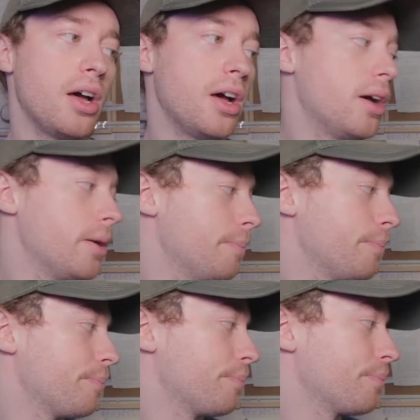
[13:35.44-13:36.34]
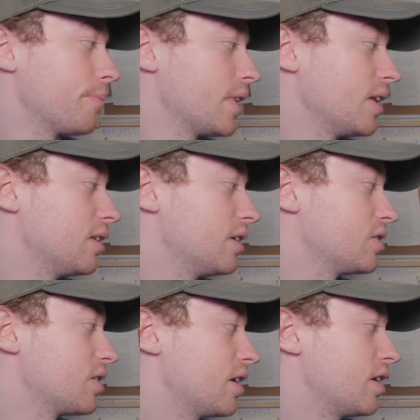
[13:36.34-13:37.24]

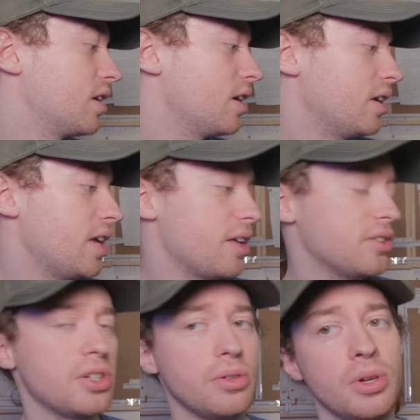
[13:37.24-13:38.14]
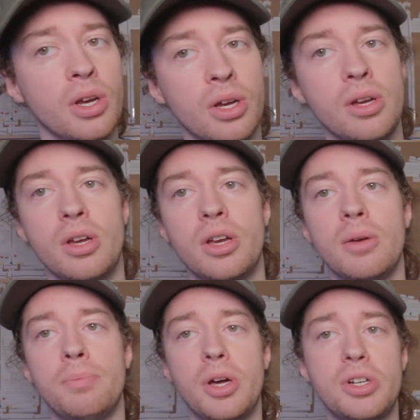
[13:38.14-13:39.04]
Let's think. So
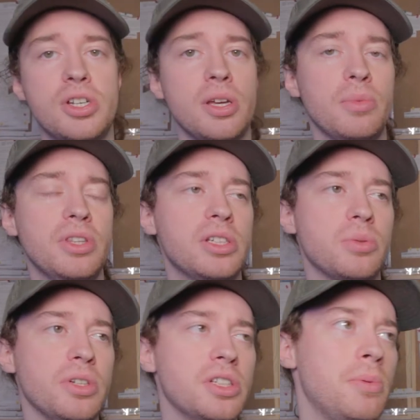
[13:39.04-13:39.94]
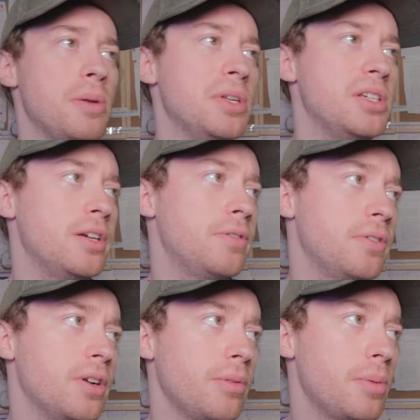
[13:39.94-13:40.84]
budgeting with this one is going to be a bit
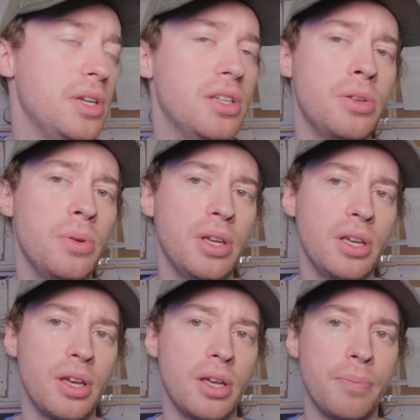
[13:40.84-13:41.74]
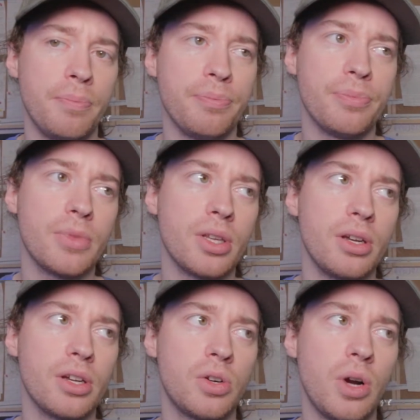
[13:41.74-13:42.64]
different. I'm going to be doing
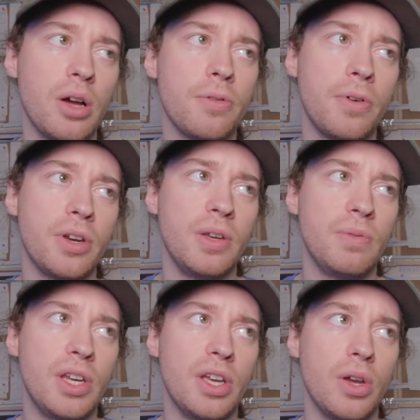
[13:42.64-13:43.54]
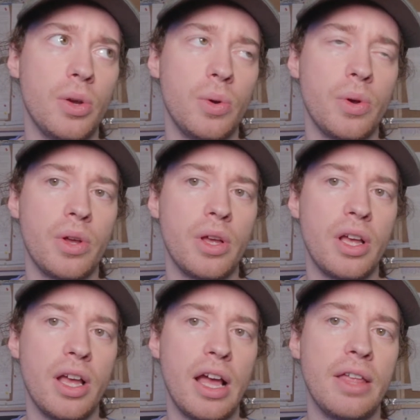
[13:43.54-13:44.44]
a crowdfunding video,
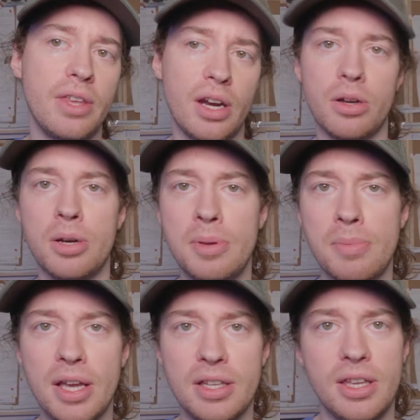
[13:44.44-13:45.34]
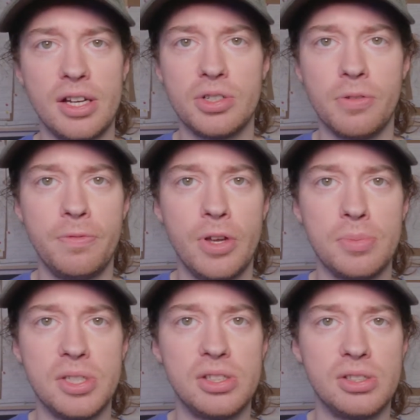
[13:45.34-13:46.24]
and then I'm going to be making the actual
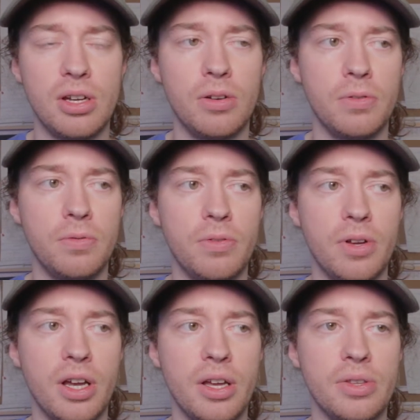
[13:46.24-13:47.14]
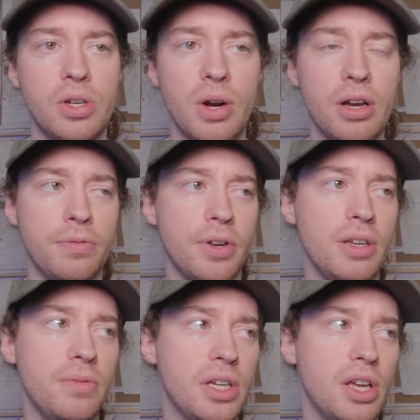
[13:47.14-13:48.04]
film itself. And the
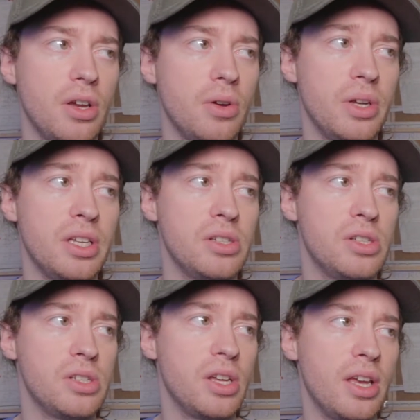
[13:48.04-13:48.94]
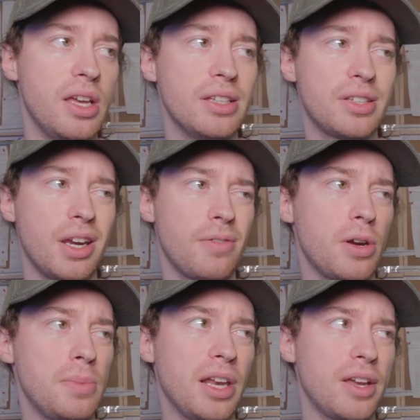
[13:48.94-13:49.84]
crowdfunding video is kind of
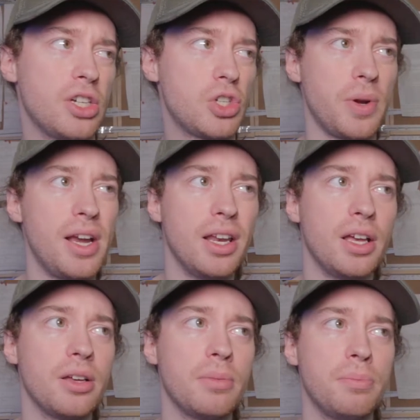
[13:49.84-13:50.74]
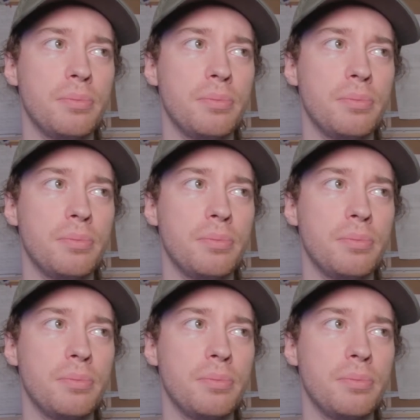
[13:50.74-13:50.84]
going to be like a trailer.